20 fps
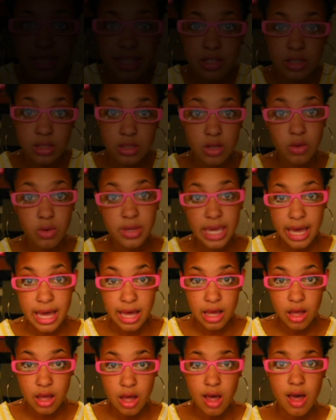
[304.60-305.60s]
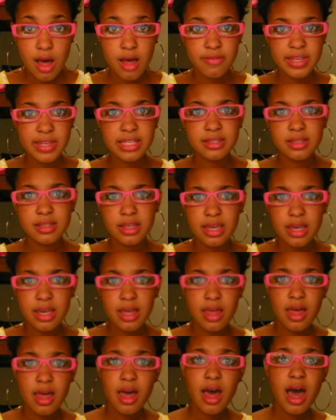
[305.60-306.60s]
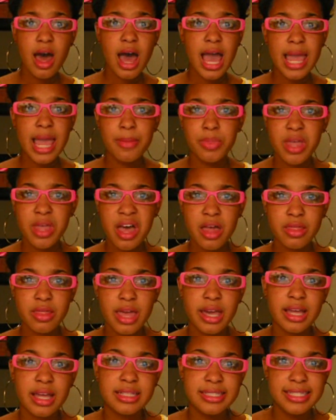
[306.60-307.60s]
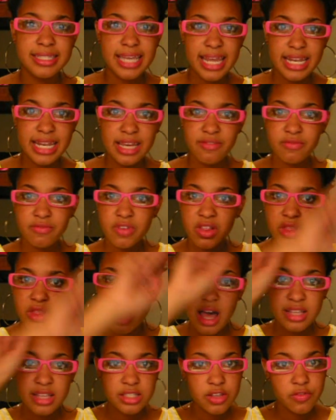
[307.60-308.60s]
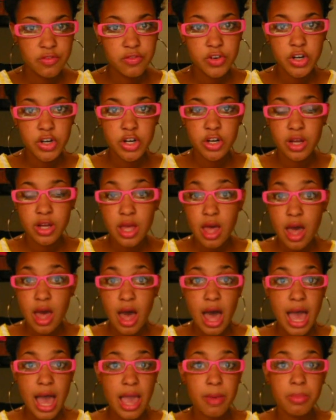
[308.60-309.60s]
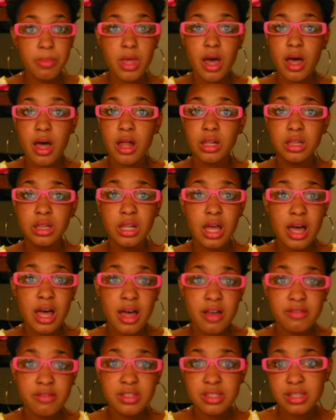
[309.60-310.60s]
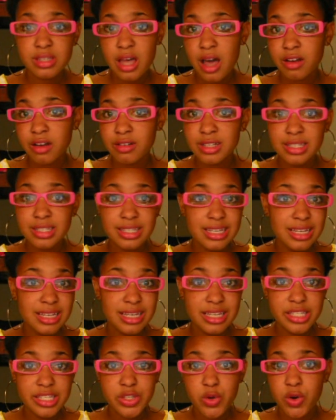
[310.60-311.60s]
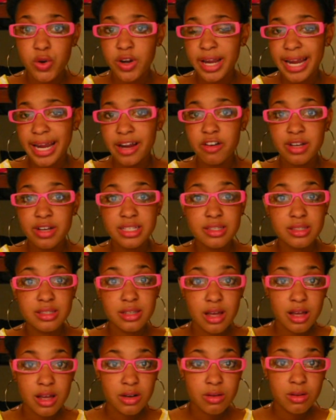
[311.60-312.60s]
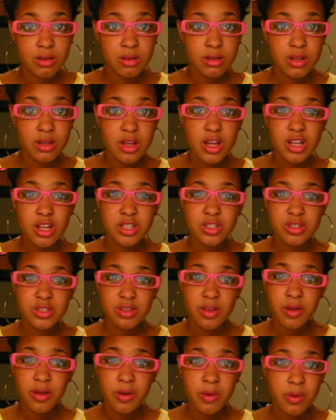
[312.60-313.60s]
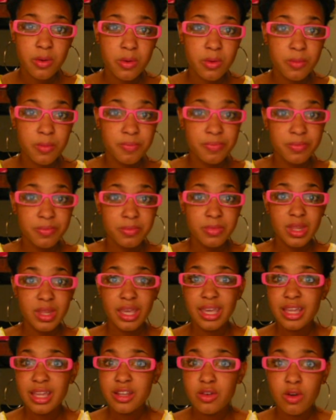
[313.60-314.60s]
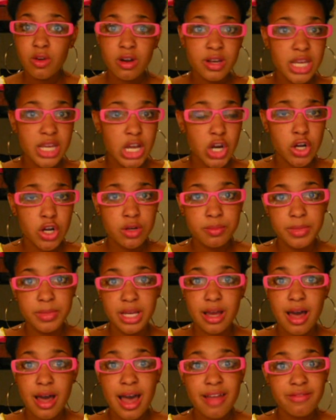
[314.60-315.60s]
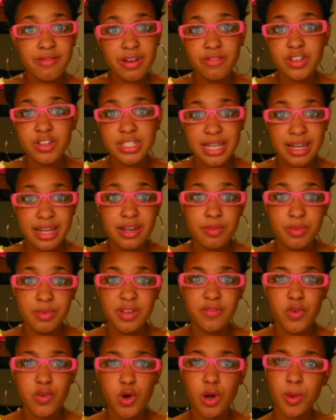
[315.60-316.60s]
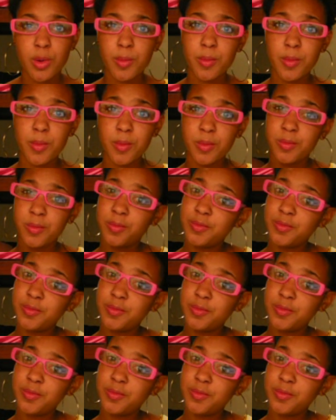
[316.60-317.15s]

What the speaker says: Alright, so yeah, obviously, I am not like a dating philosopher. I am not a love Socrates or Aristotle. So, and you already heard me, I've never dated before.